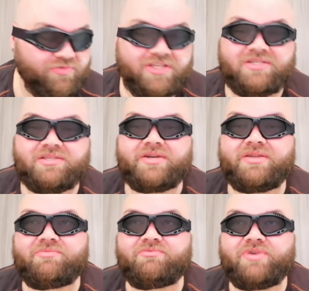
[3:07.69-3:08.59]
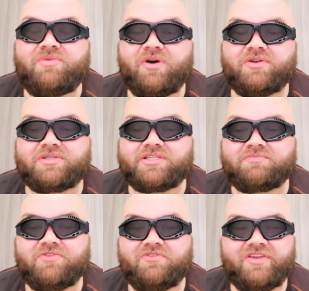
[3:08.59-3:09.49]
I recently rewatched this
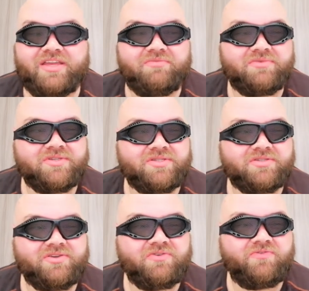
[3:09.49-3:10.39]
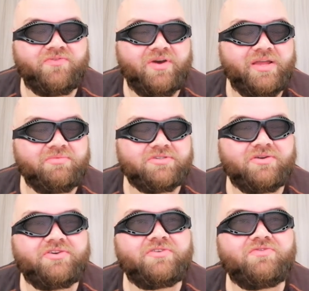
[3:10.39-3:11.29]
movie. It was
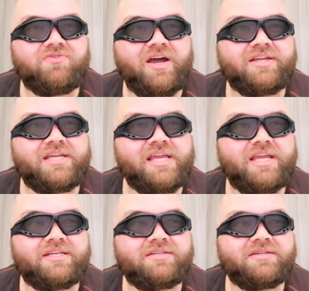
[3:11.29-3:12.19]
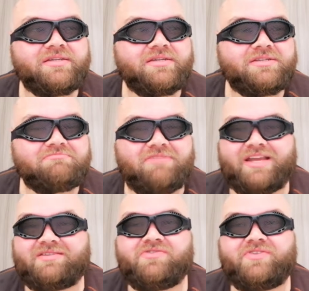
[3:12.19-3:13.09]
on Good Friday, and I
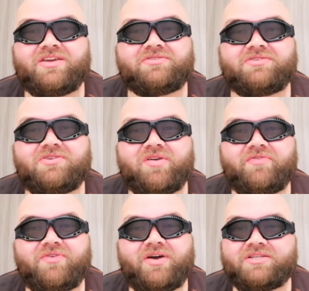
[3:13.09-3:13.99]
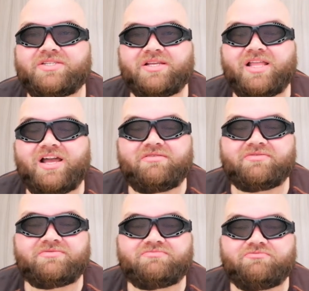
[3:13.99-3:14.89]
had nothing else to do. I thought I'd chill out
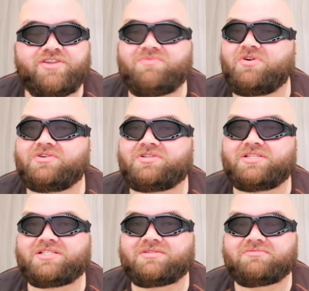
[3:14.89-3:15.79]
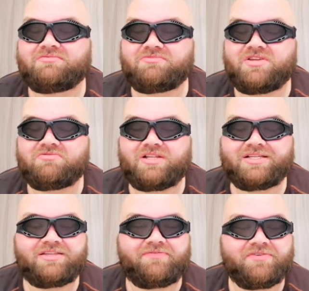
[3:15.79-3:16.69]
and rewatch this, you know,
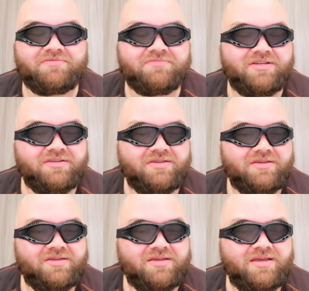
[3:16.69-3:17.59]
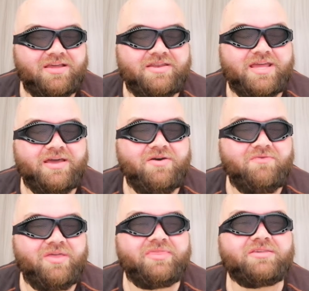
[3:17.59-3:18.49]
classic film. Now,
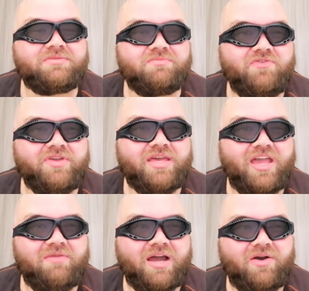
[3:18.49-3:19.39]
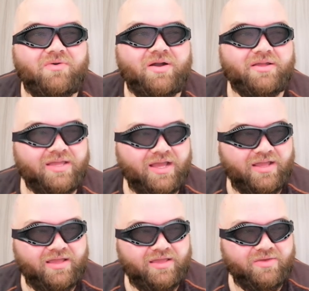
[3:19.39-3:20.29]
when this movie came out,
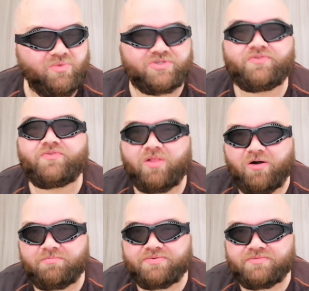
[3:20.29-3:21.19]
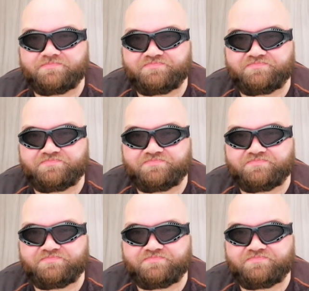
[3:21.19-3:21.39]
it was a flop.